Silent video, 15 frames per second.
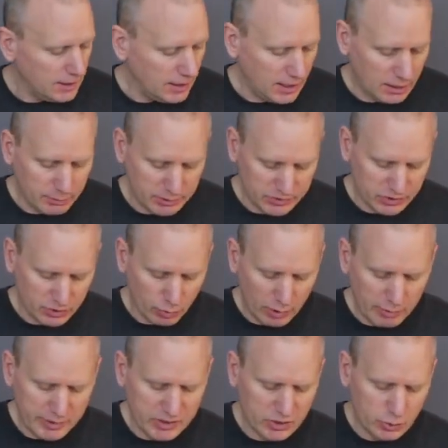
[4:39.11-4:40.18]
So the
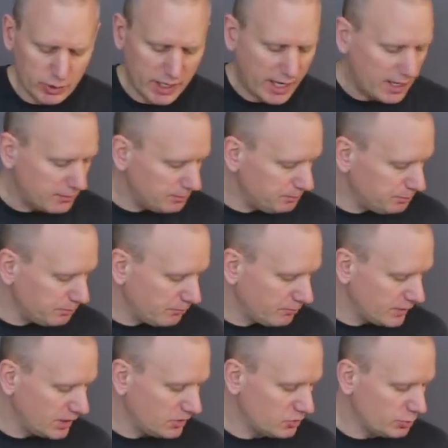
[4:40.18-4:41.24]
way we do that
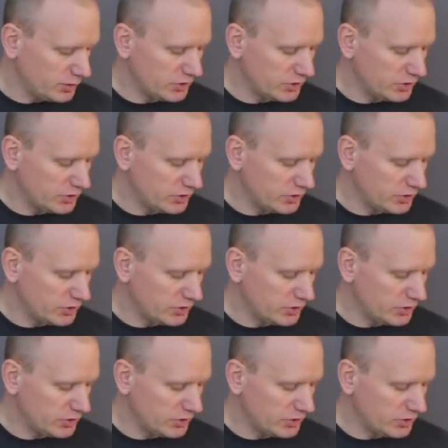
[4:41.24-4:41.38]
is